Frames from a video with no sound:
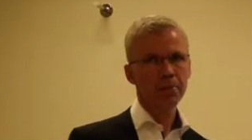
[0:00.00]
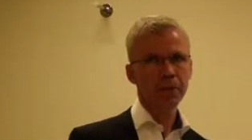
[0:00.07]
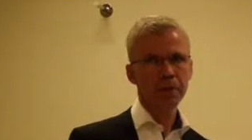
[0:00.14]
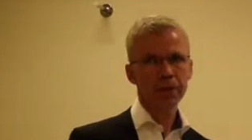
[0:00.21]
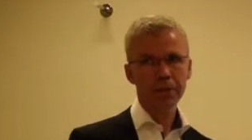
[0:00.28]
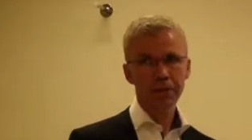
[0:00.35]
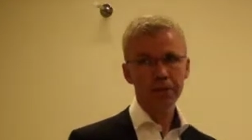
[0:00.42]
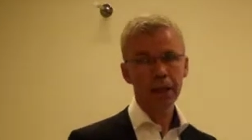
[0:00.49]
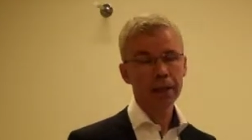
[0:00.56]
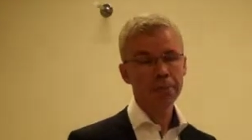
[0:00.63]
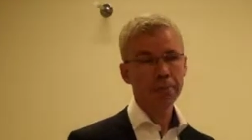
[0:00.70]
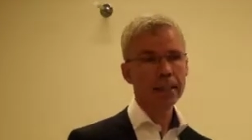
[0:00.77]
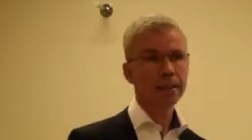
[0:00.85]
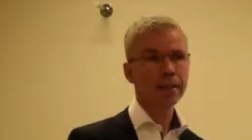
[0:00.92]
per square
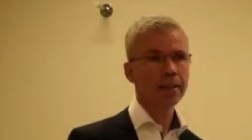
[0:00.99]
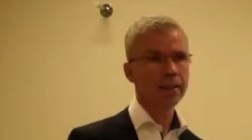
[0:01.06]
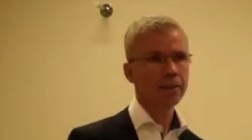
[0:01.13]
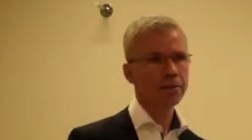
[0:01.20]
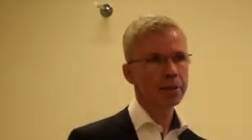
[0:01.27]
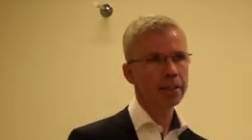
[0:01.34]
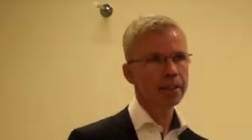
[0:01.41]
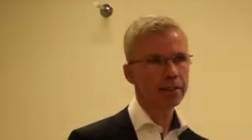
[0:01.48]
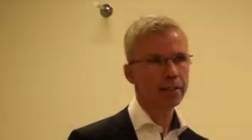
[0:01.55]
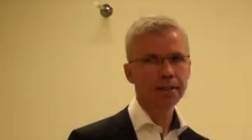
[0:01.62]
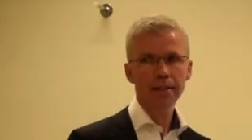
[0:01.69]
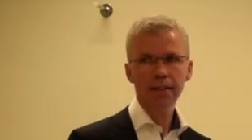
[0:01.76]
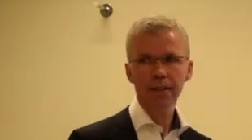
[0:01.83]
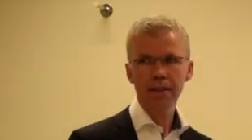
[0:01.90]
meter, which
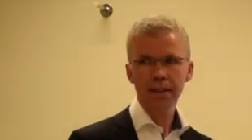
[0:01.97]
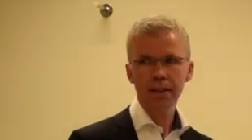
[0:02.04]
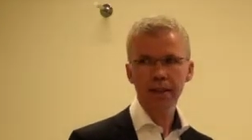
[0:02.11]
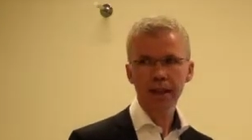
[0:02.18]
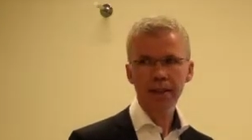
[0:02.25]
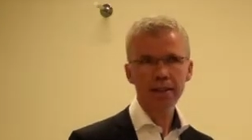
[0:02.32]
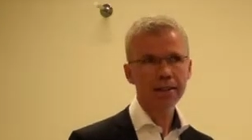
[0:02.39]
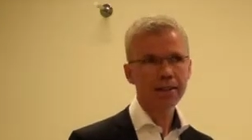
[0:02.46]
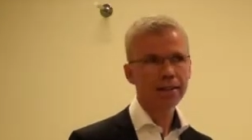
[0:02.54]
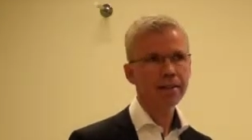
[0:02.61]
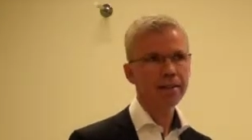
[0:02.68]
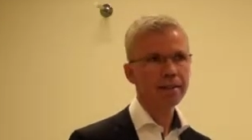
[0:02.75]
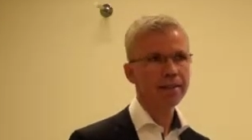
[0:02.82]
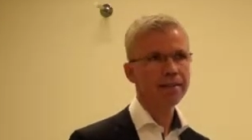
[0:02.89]
is a nice
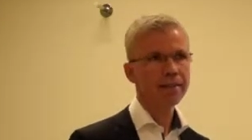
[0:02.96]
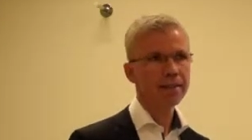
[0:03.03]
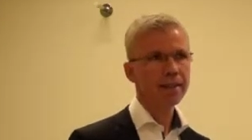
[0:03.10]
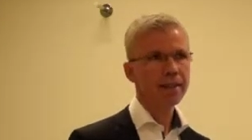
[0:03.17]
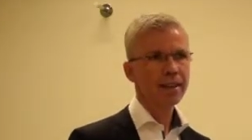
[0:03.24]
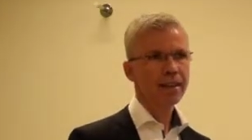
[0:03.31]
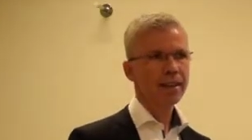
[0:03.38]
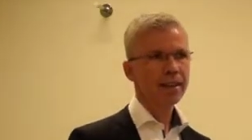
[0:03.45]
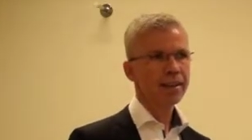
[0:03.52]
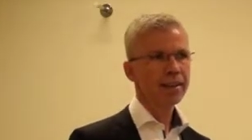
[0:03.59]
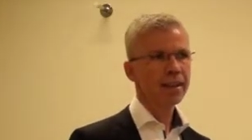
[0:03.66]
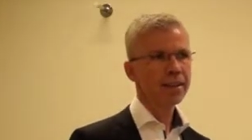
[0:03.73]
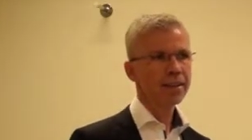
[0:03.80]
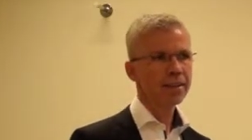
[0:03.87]

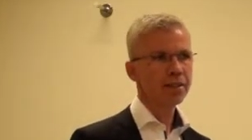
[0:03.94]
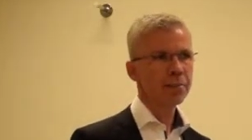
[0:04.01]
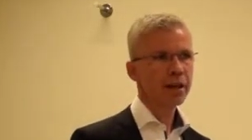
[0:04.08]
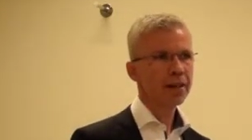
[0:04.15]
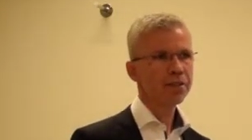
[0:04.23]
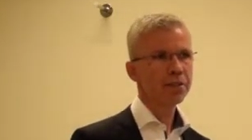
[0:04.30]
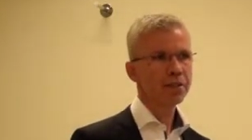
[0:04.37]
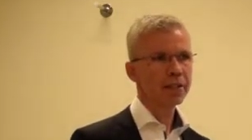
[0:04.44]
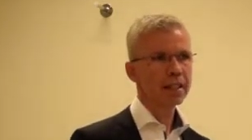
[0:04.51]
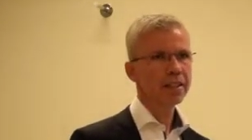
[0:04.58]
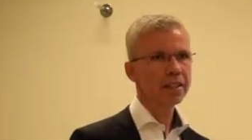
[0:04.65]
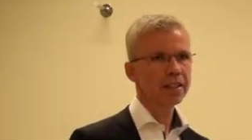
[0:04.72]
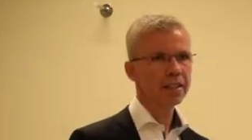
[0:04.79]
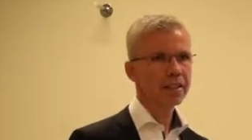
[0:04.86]
amount of
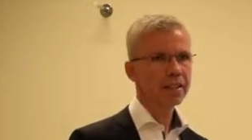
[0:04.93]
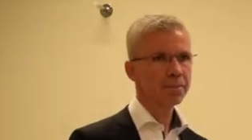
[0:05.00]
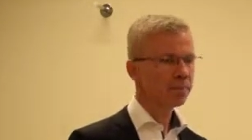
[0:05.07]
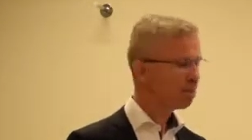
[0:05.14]
energy.